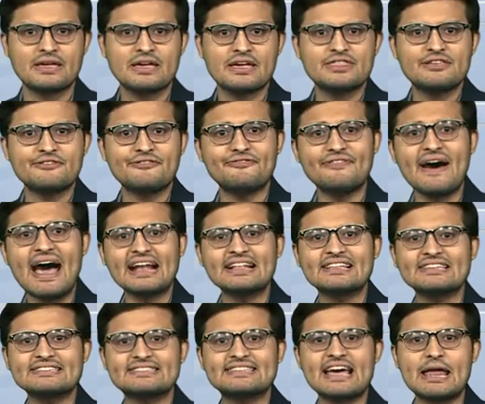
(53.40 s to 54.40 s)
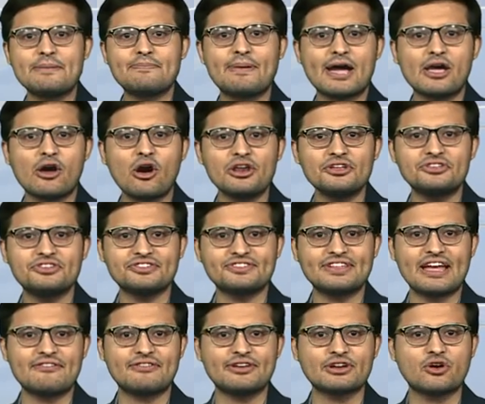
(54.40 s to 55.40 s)
The fact is that biologists
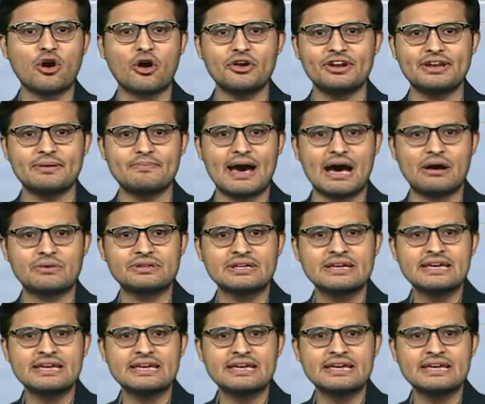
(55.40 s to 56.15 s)
have recorded about